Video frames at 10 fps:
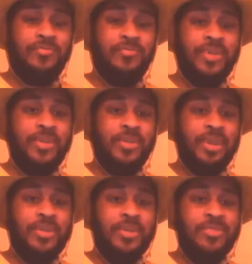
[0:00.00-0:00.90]

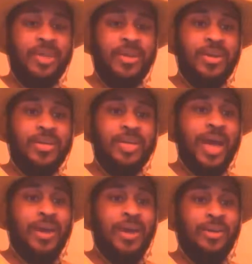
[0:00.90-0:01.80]
feel of the
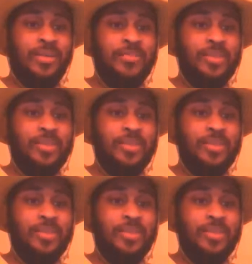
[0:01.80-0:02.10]
entire